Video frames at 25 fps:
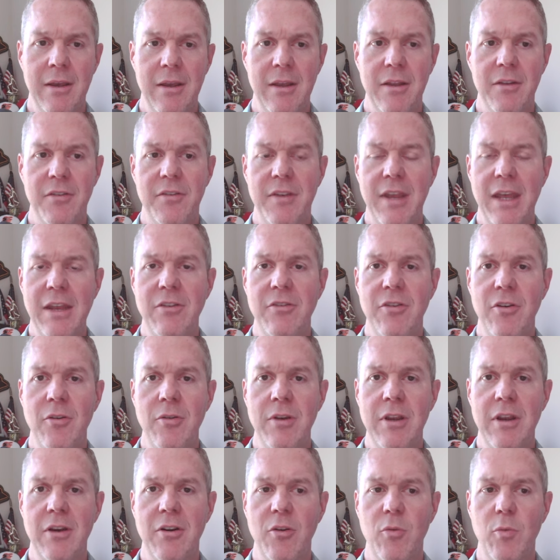And stay
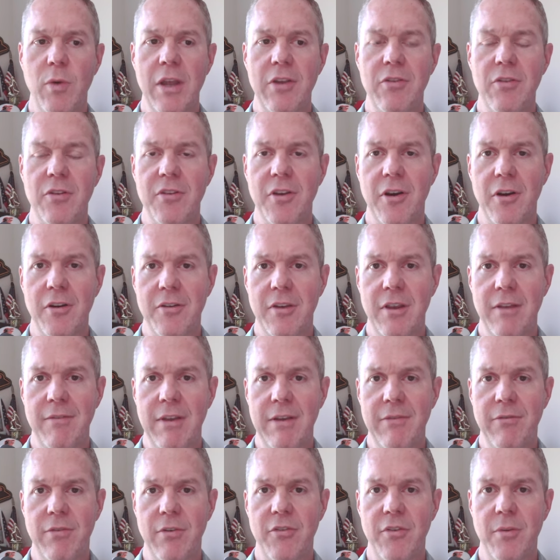tuned here to Wager Talk
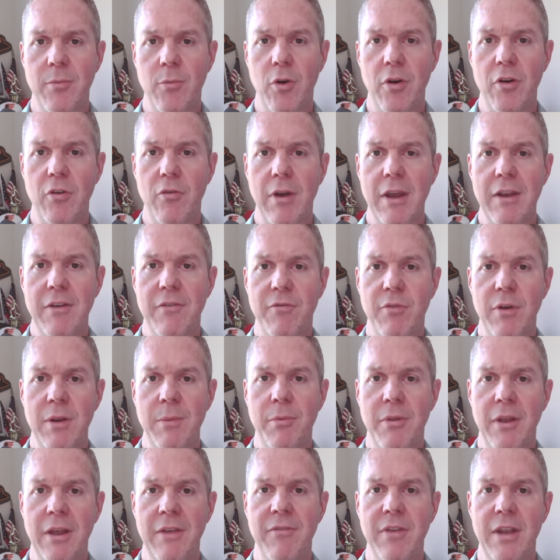TV for some more great free
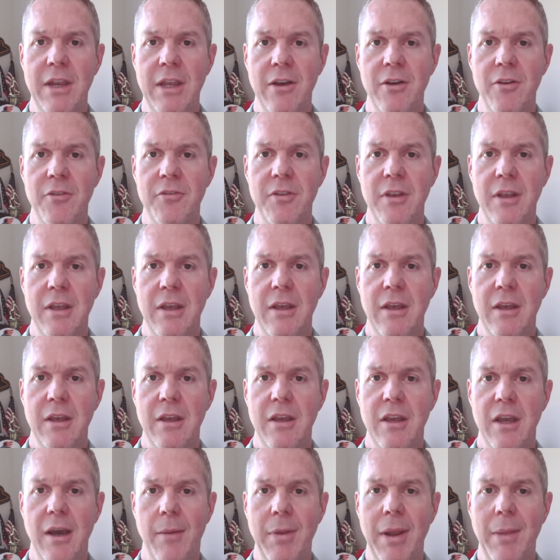play videos
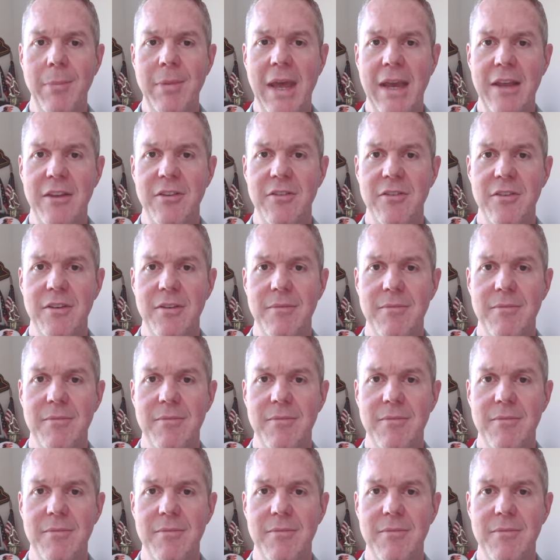coming up next.